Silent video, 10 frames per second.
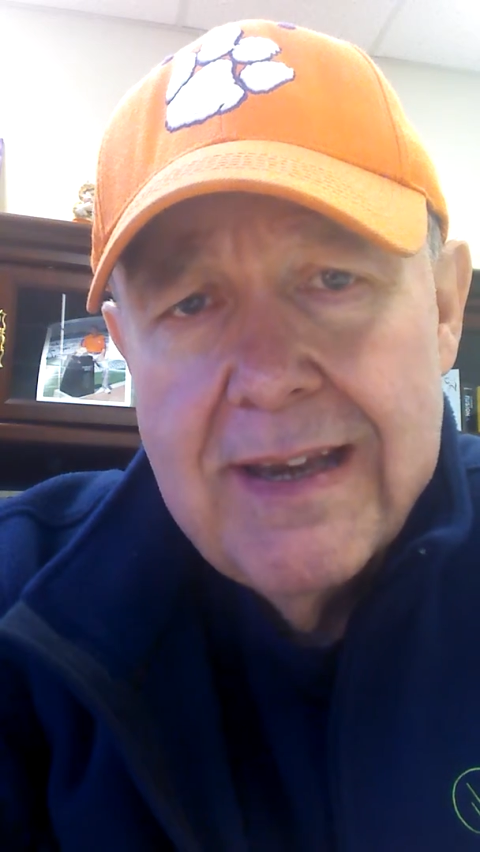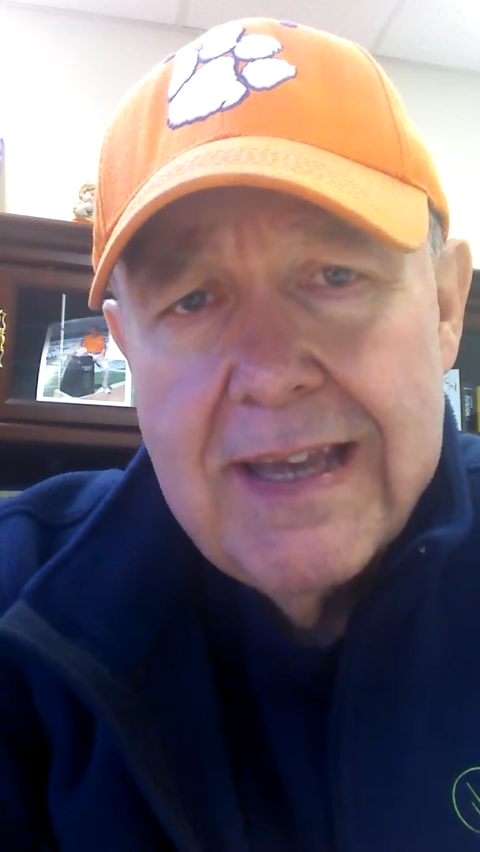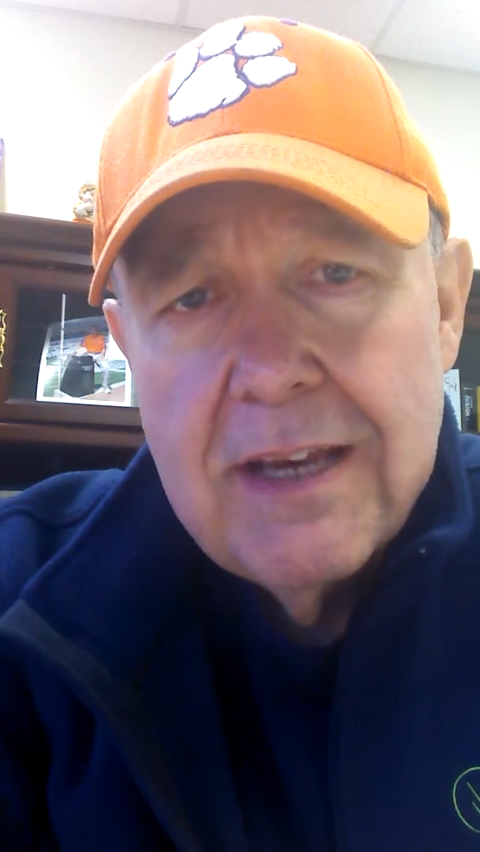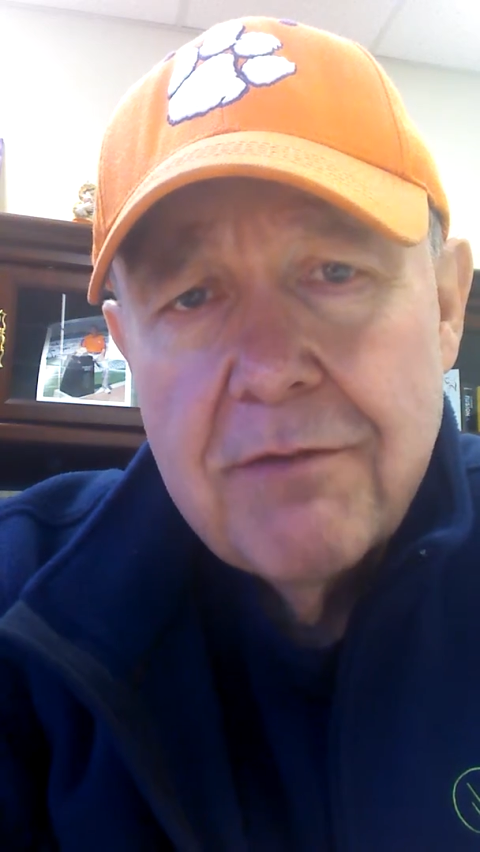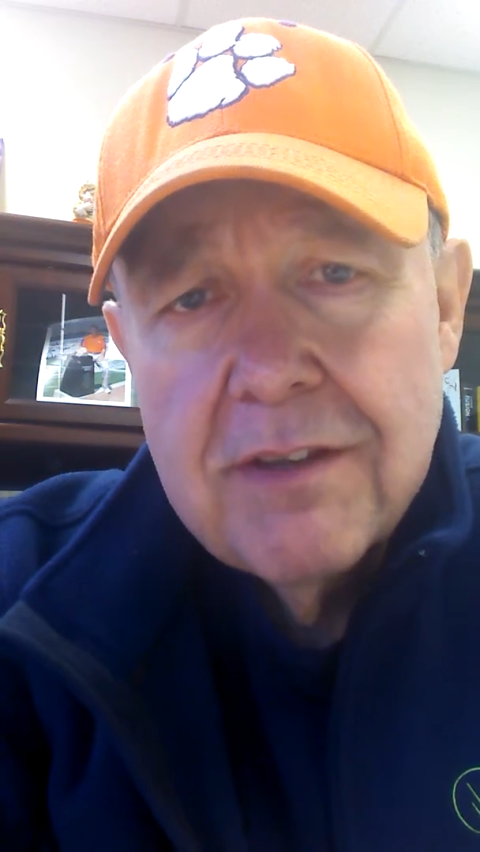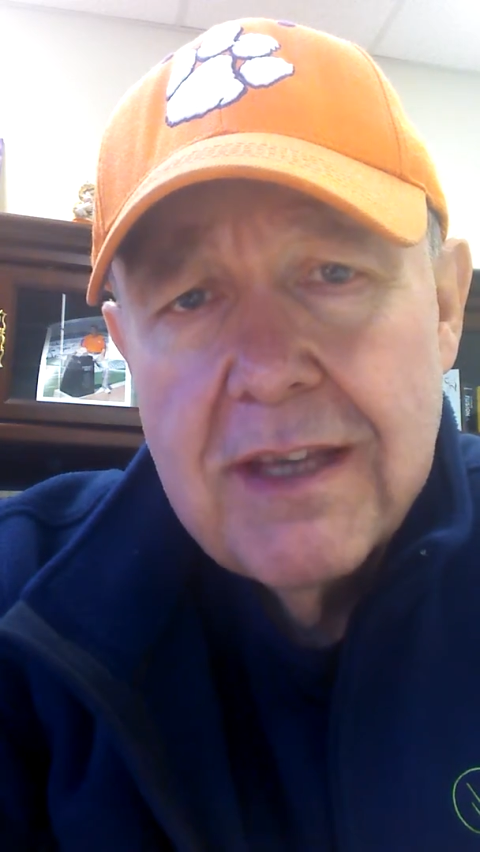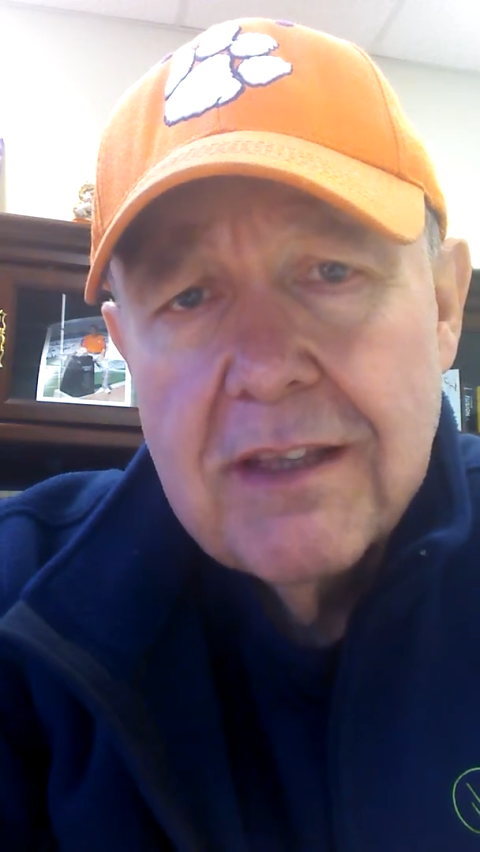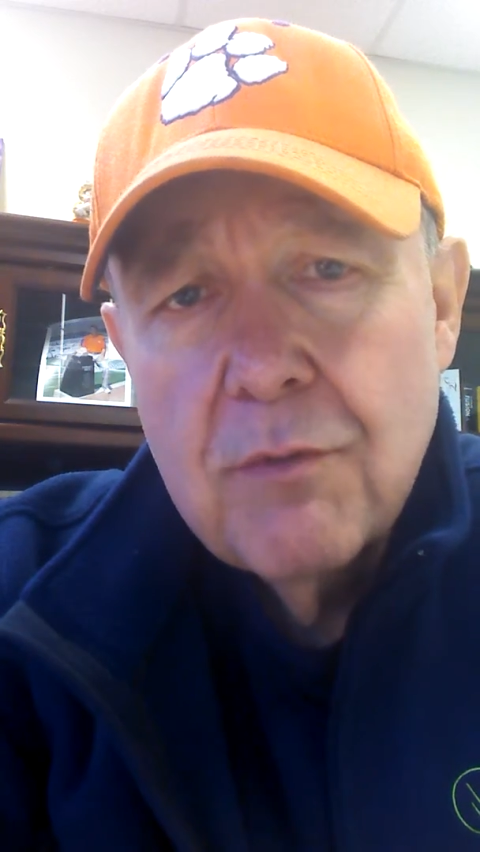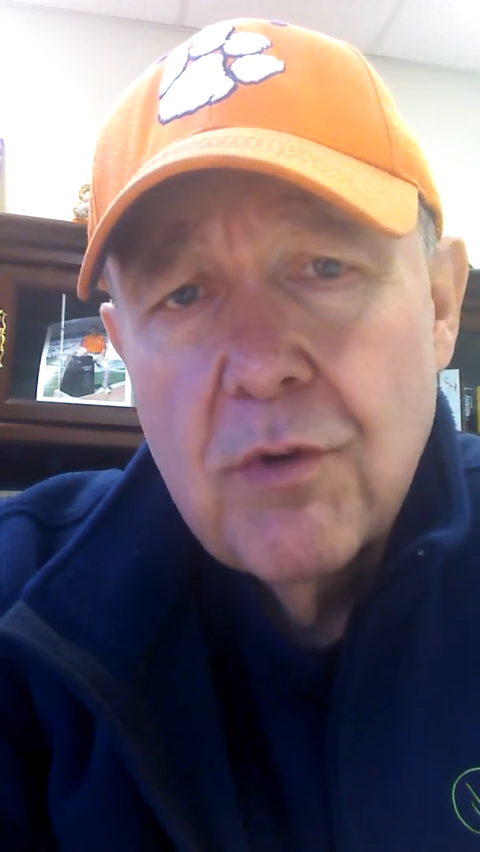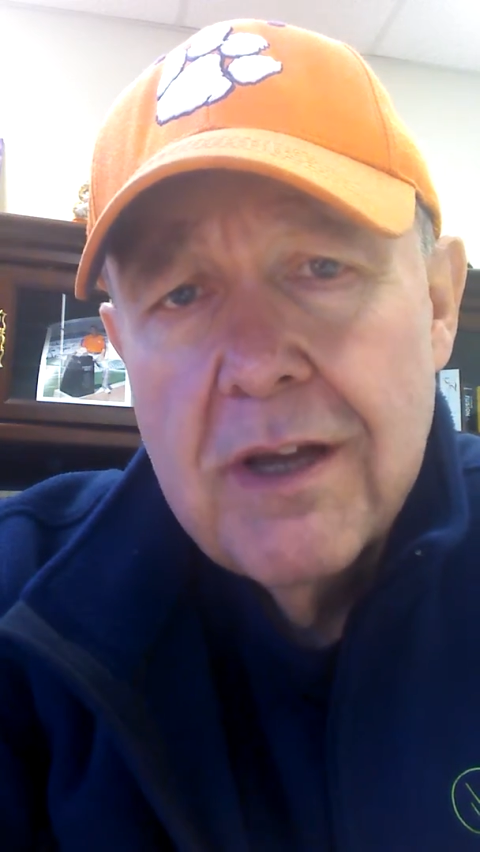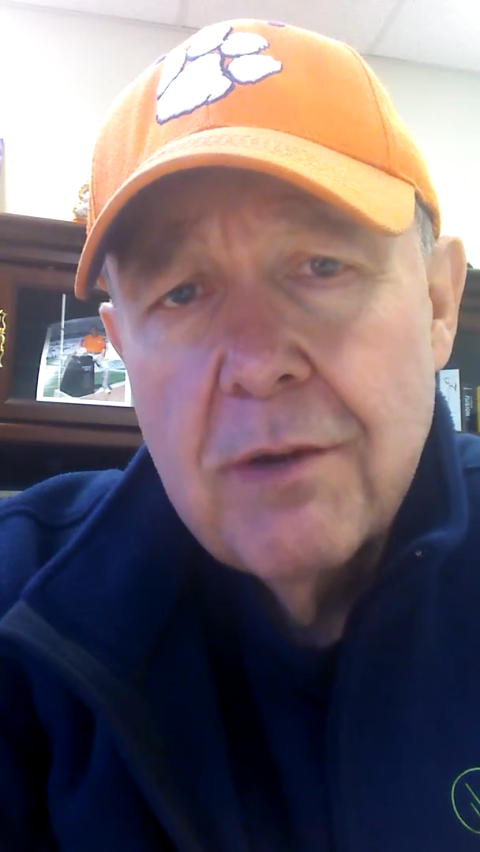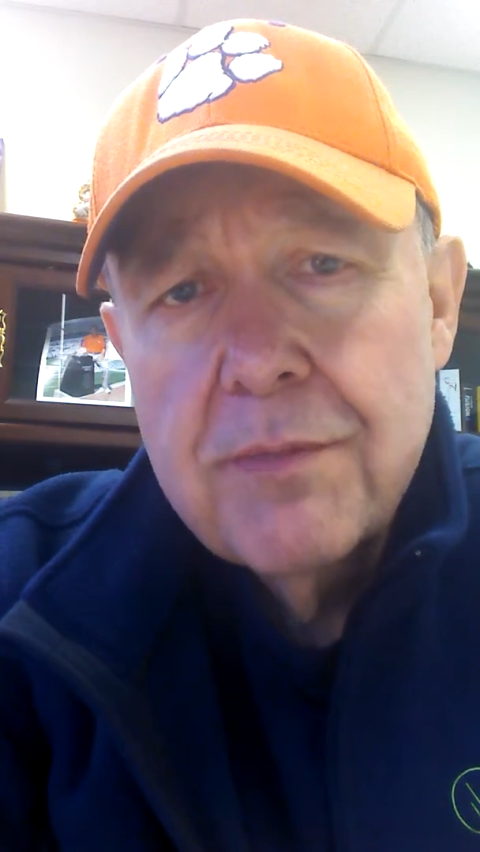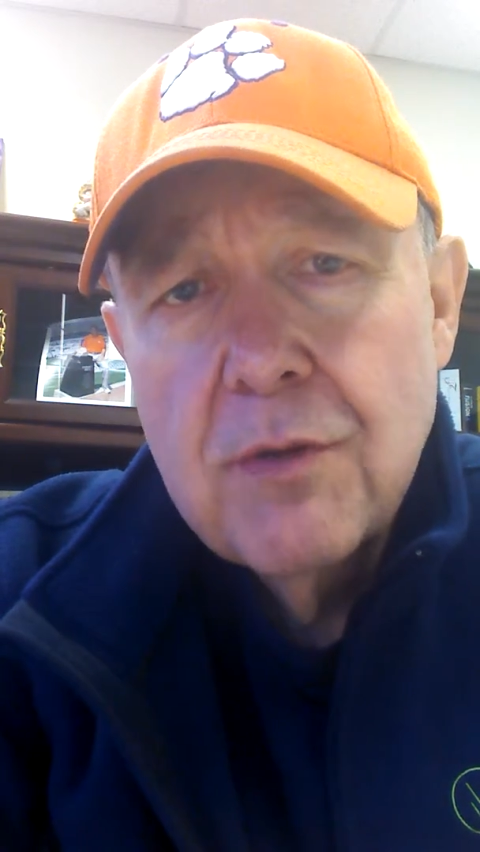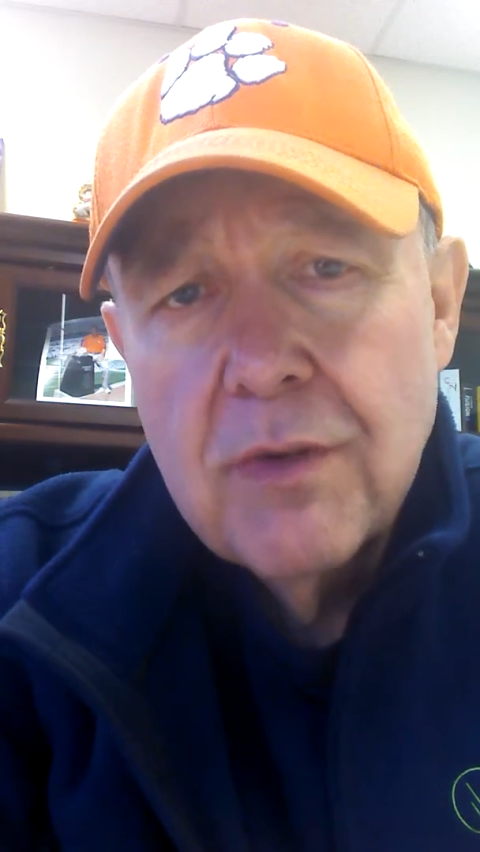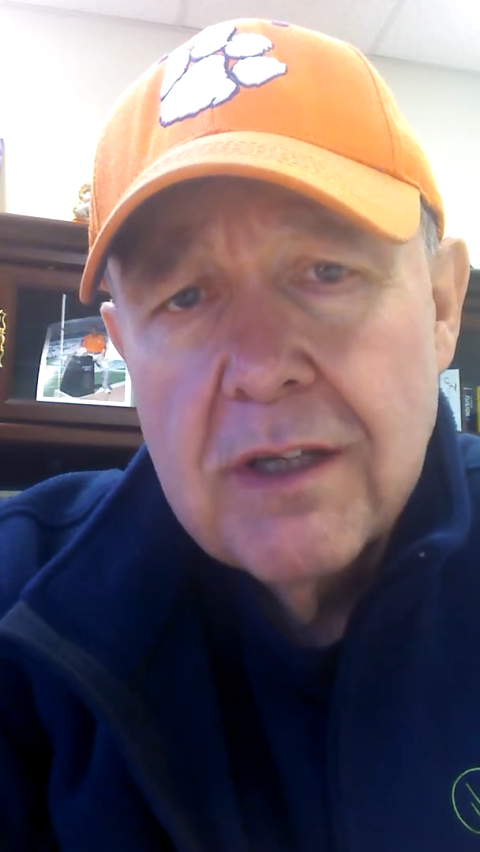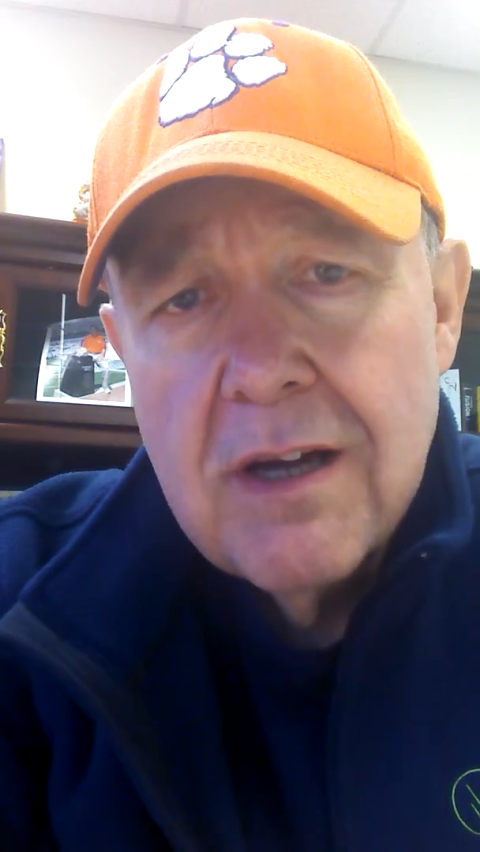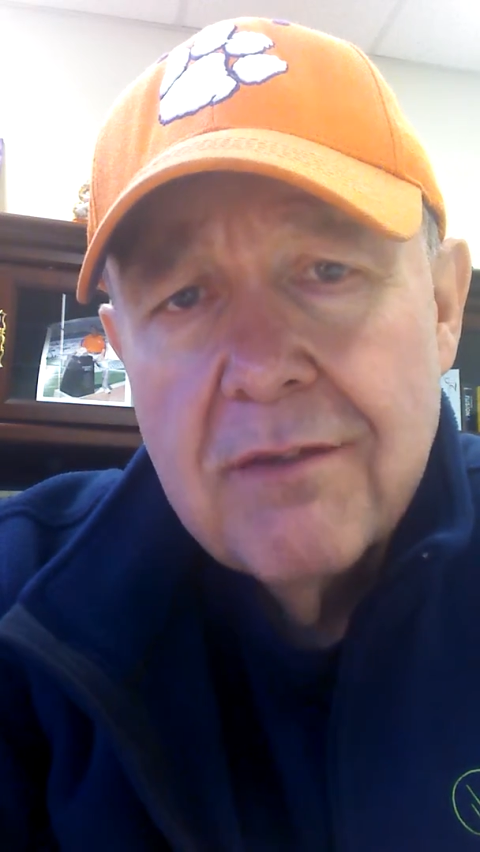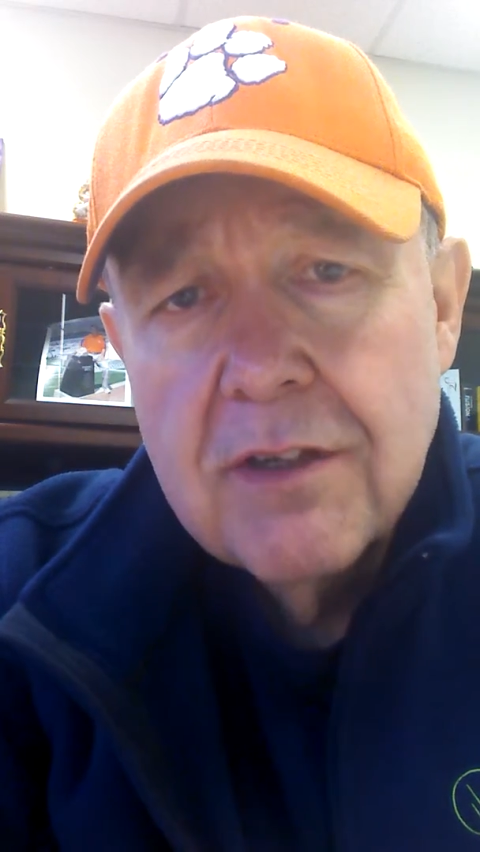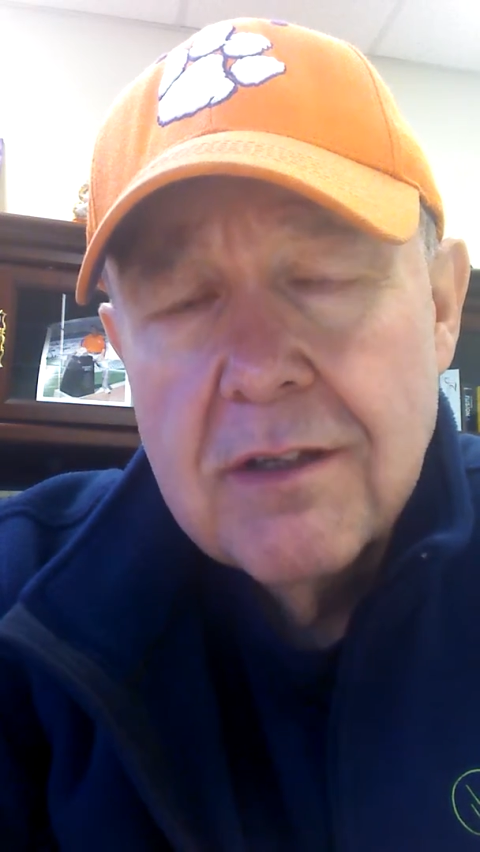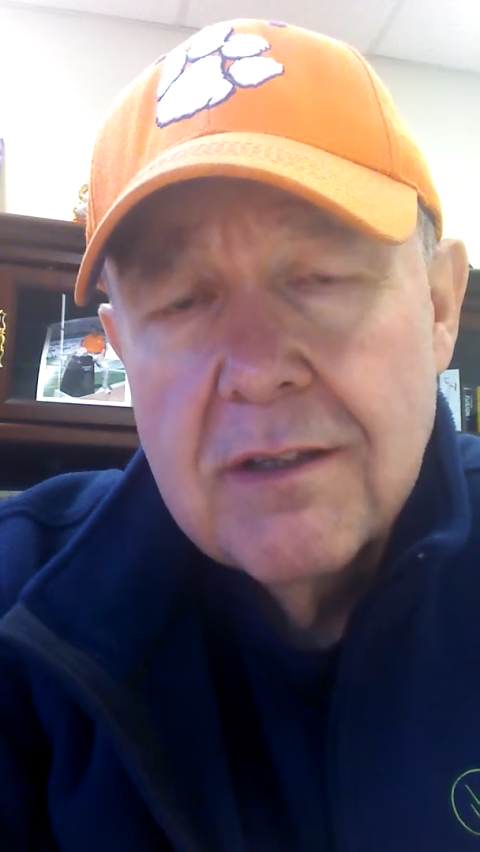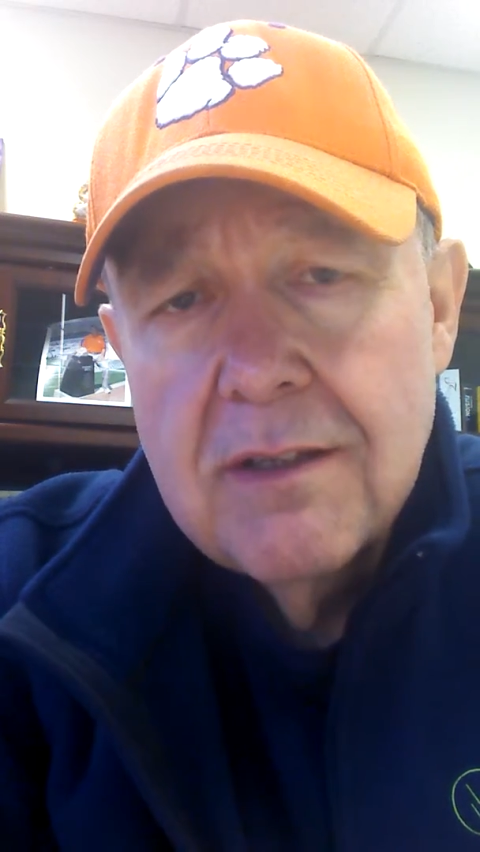and everything that will help you recover.